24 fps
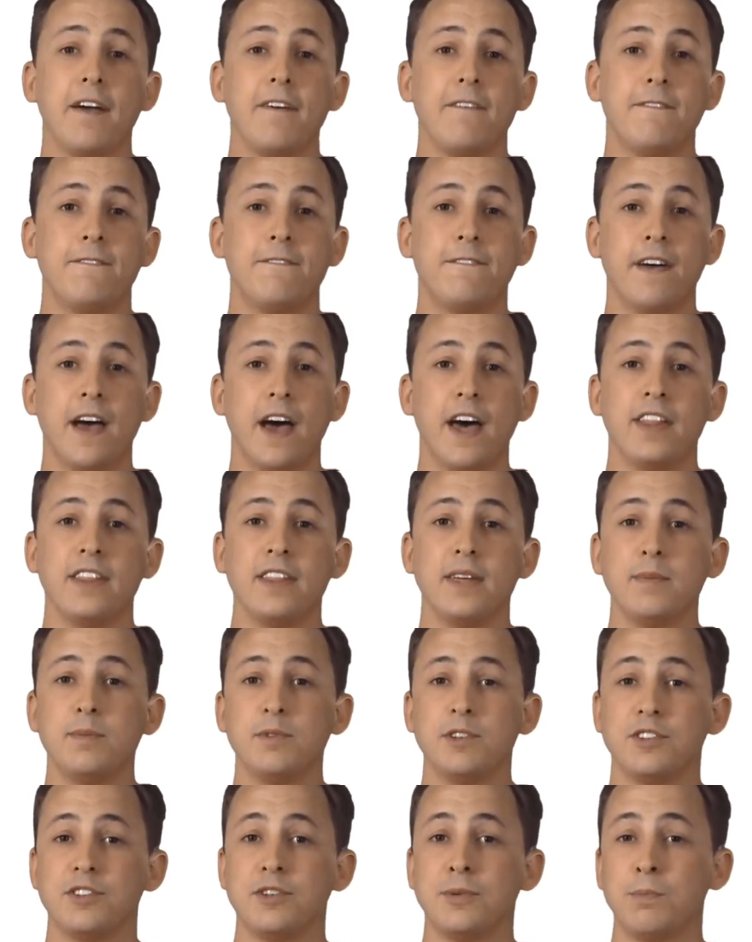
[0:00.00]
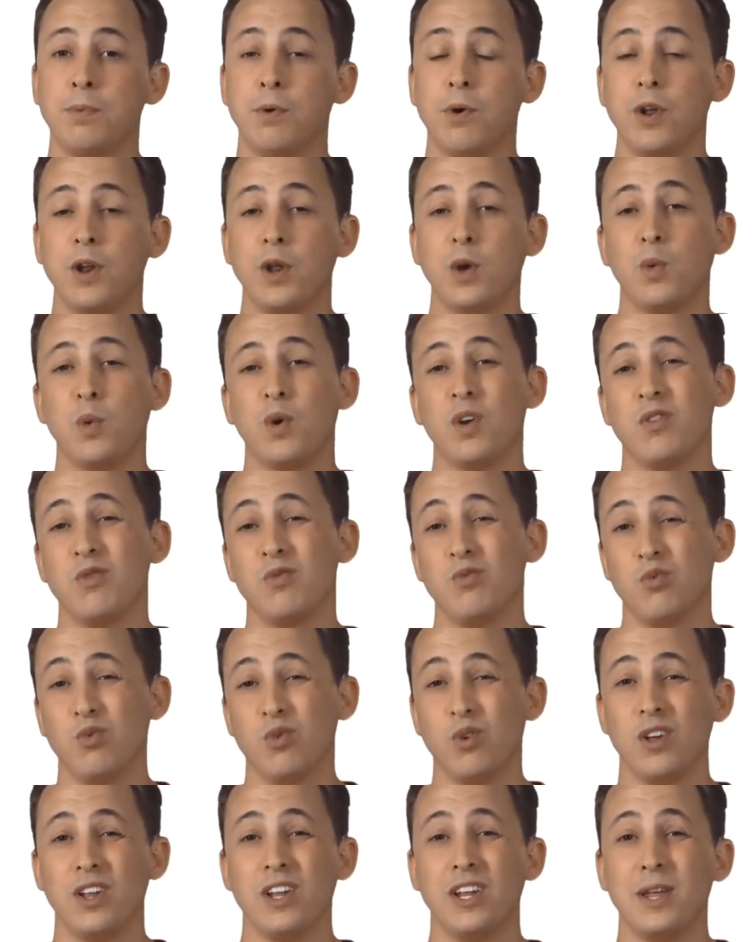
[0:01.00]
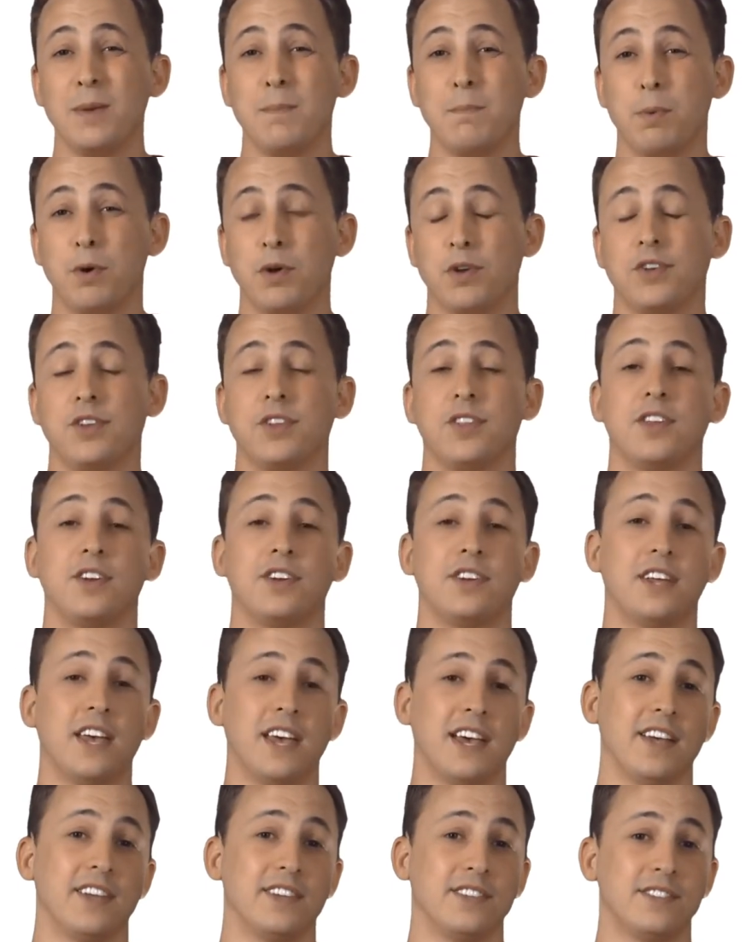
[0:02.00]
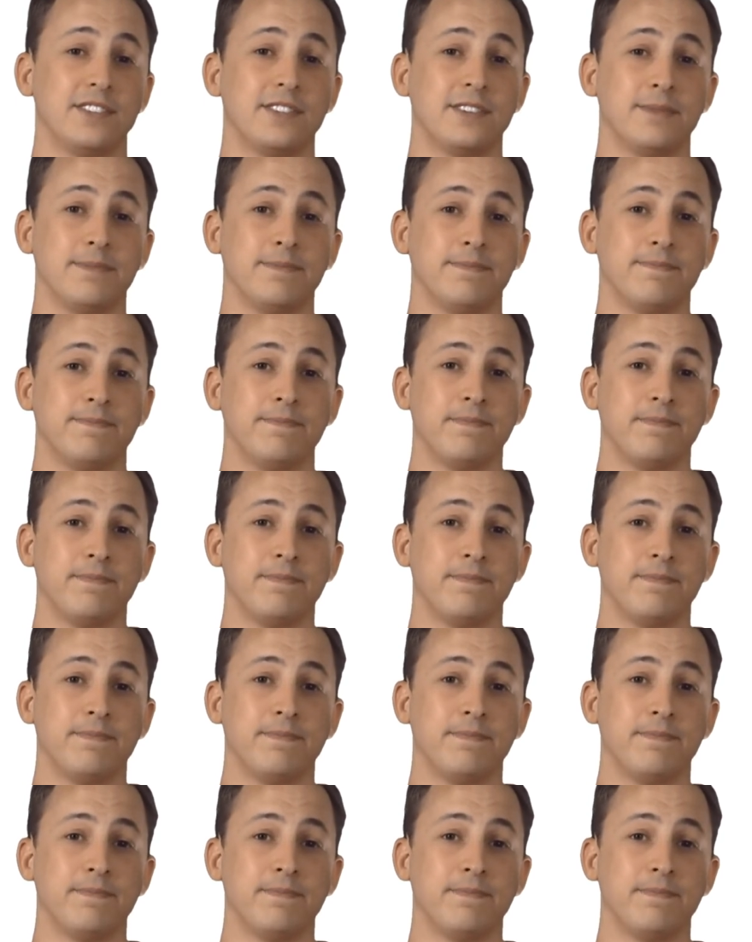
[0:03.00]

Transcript: I found them disappointing when really put to the test.